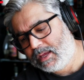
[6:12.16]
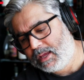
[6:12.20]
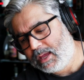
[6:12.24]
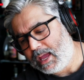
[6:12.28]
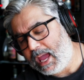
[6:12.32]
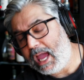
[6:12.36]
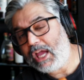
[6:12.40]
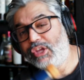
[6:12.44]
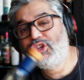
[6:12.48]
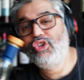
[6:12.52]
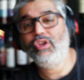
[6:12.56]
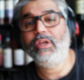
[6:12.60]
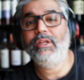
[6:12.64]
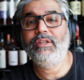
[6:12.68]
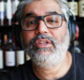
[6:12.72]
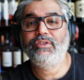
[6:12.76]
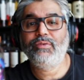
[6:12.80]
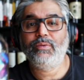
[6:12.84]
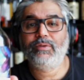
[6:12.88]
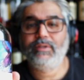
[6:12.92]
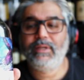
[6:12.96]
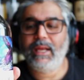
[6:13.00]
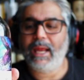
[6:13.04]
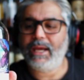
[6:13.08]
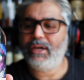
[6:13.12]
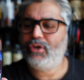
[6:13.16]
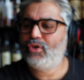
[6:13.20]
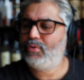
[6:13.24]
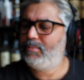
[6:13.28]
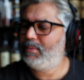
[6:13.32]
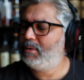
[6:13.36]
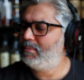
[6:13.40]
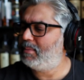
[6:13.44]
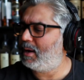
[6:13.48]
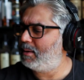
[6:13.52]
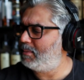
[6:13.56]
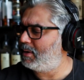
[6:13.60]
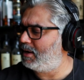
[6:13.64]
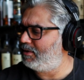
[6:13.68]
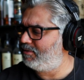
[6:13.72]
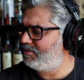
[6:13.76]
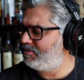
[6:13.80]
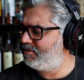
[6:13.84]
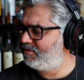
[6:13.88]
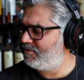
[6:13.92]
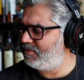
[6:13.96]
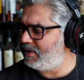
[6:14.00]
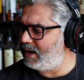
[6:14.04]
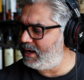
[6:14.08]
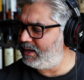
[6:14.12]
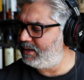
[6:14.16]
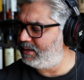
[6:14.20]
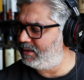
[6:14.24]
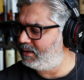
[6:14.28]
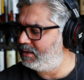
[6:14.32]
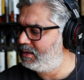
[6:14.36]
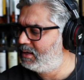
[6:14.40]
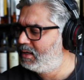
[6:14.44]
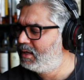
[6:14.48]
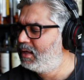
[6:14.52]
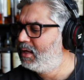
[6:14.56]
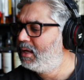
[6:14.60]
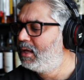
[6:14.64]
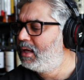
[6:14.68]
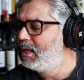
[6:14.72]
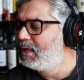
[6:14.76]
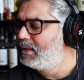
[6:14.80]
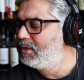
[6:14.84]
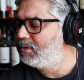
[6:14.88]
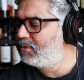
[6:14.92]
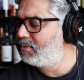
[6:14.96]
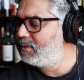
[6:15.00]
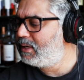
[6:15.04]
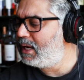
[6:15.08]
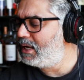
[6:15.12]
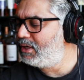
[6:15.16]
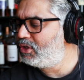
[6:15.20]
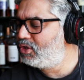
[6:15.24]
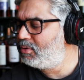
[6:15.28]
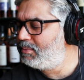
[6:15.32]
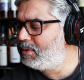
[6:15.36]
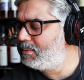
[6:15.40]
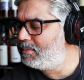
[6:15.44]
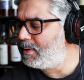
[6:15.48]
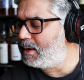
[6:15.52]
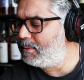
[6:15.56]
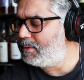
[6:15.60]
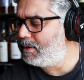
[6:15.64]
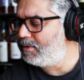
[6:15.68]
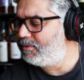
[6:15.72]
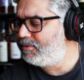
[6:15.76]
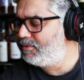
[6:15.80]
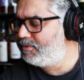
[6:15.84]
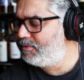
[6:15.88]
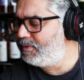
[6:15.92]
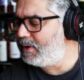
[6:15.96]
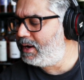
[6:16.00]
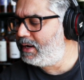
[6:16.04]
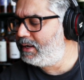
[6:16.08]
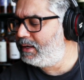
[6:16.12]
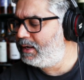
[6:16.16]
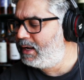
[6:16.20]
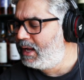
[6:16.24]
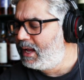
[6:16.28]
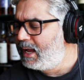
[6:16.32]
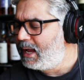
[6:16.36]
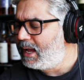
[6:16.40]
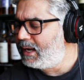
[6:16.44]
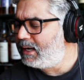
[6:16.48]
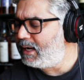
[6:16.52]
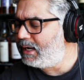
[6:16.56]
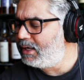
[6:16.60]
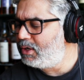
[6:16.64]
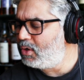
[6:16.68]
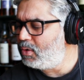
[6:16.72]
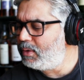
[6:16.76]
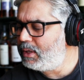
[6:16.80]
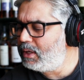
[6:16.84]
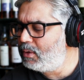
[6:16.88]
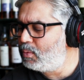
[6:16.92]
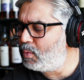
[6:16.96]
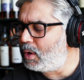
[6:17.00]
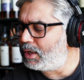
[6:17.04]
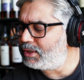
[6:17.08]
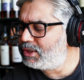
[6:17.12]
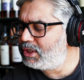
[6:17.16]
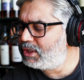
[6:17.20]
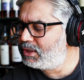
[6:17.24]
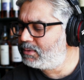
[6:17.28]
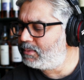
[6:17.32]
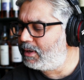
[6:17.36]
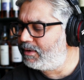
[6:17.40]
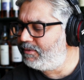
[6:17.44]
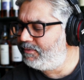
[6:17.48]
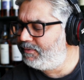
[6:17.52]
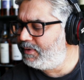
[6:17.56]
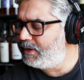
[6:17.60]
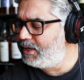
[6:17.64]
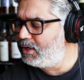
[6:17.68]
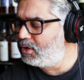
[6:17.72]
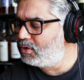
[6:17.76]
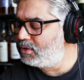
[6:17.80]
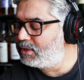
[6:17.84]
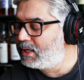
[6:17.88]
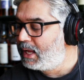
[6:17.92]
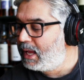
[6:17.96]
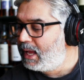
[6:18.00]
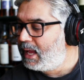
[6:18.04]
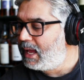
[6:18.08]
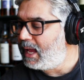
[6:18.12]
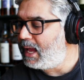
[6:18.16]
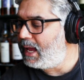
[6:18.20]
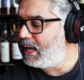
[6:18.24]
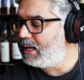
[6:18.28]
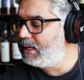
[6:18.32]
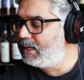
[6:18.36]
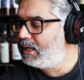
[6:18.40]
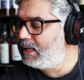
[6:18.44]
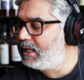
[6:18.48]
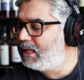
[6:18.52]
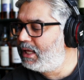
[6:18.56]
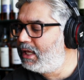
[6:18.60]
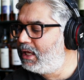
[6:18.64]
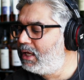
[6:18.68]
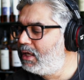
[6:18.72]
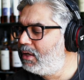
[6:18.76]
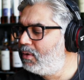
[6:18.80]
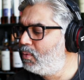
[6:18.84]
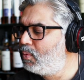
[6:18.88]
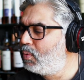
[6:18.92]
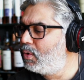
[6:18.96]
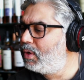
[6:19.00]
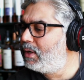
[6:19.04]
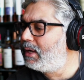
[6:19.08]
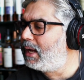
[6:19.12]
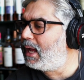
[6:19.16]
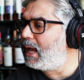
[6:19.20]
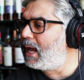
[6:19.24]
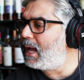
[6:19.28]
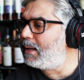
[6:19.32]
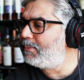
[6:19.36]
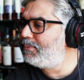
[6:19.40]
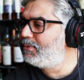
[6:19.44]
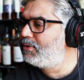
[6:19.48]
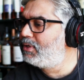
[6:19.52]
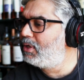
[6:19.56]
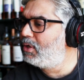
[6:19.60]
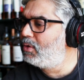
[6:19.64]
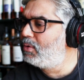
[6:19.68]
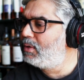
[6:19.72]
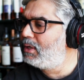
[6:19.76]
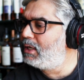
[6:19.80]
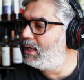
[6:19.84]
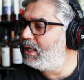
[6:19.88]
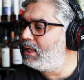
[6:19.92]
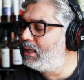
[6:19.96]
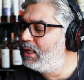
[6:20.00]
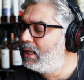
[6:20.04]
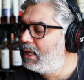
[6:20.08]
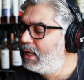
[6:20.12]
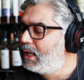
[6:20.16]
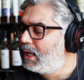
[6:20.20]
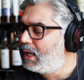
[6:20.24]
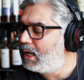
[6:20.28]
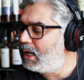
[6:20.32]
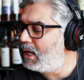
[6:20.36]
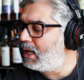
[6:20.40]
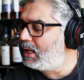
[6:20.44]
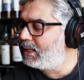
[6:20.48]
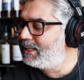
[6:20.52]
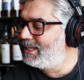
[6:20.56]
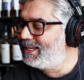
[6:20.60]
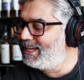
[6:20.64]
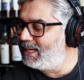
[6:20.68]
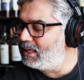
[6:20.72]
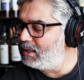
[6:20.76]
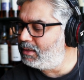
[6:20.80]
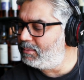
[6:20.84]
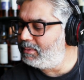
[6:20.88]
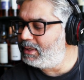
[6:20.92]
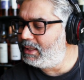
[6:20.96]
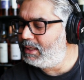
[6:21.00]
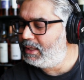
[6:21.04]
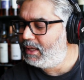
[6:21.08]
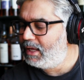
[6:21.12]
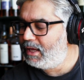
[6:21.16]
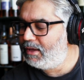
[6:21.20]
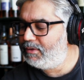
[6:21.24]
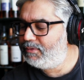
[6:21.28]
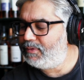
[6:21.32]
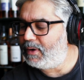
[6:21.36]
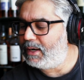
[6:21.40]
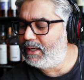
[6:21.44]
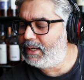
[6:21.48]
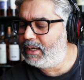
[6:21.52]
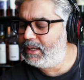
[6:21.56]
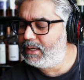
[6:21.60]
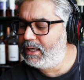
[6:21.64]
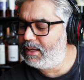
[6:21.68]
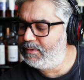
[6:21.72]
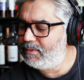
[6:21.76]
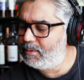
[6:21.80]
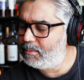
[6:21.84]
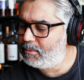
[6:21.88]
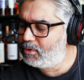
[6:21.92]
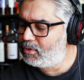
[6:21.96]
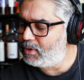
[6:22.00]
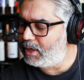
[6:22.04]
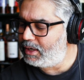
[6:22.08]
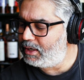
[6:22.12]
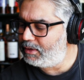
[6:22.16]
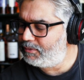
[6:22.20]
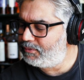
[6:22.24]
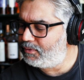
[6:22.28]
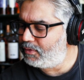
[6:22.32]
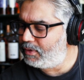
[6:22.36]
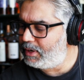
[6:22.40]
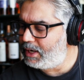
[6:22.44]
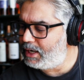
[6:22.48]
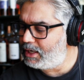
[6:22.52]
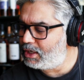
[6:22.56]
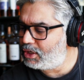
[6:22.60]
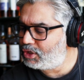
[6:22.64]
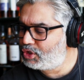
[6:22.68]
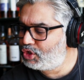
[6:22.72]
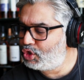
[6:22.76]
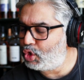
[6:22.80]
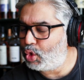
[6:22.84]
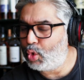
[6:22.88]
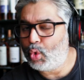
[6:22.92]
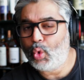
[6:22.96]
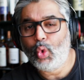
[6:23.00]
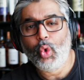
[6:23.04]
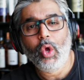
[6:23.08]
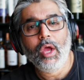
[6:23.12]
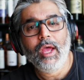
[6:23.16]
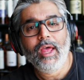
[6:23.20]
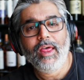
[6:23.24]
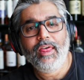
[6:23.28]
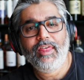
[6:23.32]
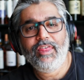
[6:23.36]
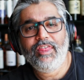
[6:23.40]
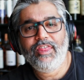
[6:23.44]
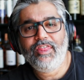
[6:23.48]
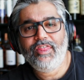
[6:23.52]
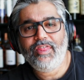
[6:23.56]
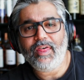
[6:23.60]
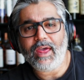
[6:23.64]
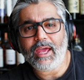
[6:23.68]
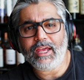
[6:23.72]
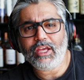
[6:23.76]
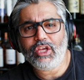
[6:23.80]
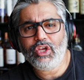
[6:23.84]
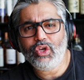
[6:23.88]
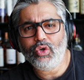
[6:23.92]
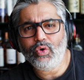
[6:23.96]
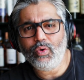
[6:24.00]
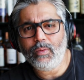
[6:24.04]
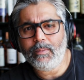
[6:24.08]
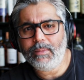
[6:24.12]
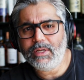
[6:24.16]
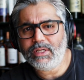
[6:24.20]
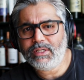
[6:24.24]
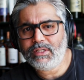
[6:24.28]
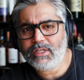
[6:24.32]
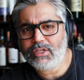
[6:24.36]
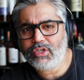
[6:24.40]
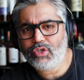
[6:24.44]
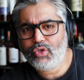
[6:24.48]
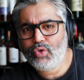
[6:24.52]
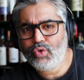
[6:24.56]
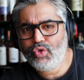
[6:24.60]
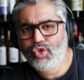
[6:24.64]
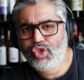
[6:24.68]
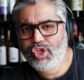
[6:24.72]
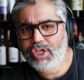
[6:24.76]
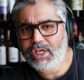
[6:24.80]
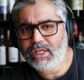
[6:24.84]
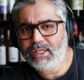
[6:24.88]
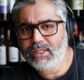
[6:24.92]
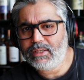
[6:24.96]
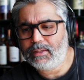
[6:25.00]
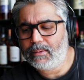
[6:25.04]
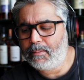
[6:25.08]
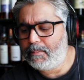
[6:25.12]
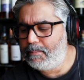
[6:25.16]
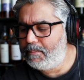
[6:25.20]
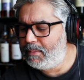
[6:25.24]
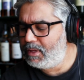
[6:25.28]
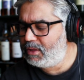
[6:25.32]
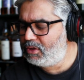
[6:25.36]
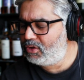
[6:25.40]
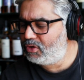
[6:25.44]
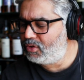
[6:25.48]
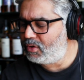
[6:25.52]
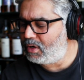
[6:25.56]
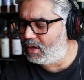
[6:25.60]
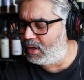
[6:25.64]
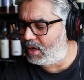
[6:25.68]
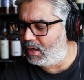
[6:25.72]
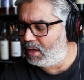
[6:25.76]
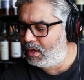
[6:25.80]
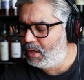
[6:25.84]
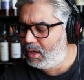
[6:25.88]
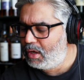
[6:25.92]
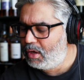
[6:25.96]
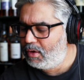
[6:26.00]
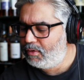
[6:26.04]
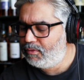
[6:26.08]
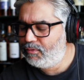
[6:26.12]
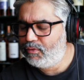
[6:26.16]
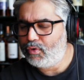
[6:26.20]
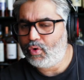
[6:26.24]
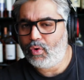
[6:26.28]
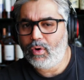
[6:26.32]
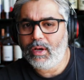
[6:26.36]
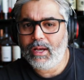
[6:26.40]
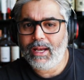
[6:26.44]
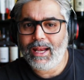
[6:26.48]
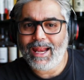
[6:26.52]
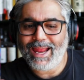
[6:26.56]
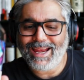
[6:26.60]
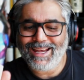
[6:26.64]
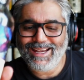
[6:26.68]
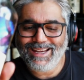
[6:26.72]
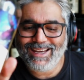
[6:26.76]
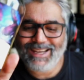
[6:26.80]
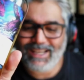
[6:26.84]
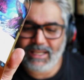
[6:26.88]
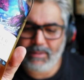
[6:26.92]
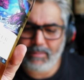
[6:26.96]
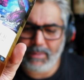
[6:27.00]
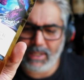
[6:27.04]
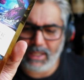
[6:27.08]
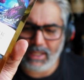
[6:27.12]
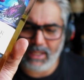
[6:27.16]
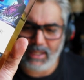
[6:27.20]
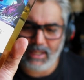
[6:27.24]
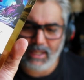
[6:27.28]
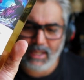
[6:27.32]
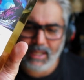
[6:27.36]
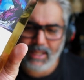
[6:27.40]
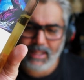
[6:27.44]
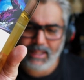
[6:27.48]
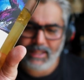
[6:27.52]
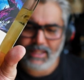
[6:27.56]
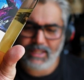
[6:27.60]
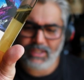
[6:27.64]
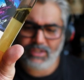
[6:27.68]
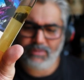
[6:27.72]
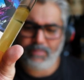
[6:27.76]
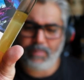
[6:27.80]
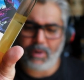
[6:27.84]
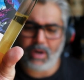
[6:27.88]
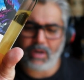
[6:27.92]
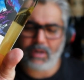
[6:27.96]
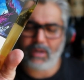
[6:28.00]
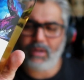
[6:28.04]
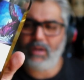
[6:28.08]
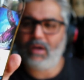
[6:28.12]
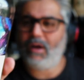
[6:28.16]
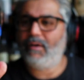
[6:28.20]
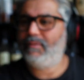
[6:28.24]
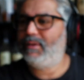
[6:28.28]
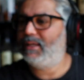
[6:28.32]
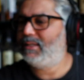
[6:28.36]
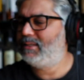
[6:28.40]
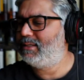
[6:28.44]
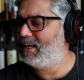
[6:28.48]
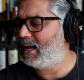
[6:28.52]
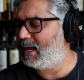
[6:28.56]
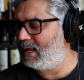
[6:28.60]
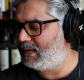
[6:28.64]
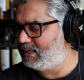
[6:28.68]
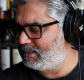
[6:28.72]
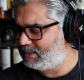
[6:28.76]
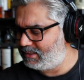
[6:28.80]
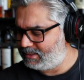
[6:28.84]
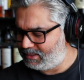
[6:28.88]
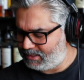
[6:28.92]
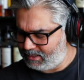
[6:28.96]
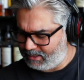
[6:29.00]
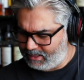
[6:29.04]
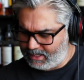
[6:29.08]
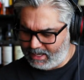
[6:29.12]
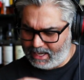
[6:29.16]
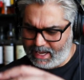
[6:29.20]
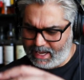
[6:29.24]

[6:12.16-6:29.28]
Actually, this was lent to me by my friend. And I know he watches my videos, and he would absolutely kill me if I didn't give him credit for it. So thank you, Mr. Sujit Mitra, for lending me this bottle of the Talisker